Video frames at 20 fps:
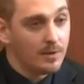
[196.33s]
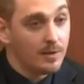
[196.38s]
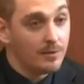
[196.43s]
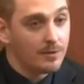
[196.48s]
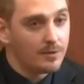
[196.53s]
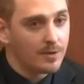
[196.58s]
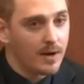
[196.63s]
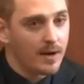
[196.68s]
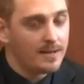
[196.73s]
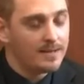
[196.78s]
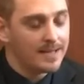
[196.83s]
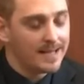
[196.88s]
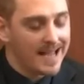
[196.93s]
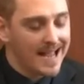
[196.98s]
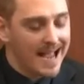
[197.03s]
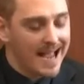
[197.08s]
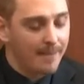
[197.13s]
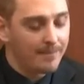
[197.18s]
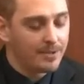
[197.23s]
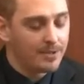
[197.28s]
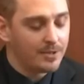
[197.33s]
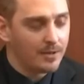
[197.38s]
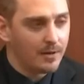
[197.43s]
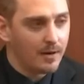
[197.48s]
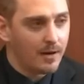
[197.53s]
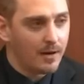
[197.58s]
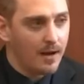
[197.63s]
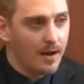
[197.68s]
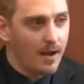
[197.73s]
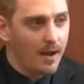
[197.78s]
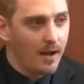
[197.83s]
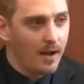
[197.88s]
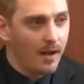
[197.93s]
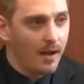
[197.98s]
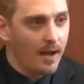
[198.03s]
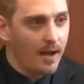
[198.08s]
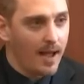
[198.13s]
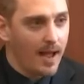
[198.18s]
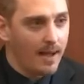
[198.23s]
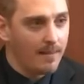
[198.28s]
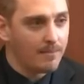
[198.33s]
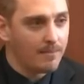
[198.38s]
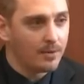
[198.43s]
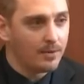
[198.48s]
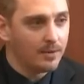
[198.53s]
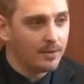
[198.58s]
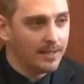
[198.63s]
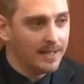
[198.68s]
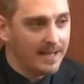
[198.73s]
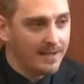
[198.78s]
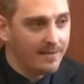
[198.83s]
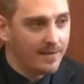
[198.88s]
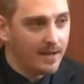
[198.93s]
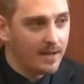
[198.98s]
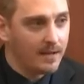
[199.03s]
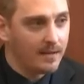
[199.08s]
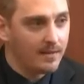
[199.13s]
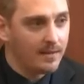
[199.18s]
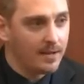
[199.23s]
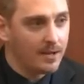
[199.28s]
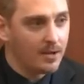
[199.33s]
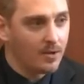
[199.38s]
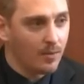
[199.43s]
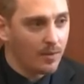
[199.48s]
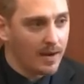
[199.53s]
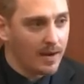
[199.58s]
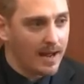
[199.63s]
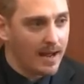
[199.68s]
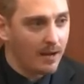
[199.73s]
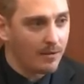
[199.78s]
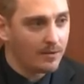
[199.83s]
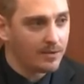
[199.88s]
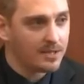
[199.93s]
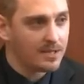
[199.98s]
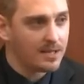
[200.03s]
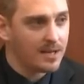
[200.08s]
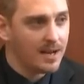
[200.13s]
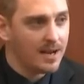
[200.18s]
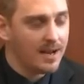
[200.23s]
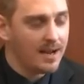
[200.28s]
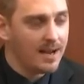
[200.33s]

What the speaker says: We were trying to capture Amber leaving the courthouse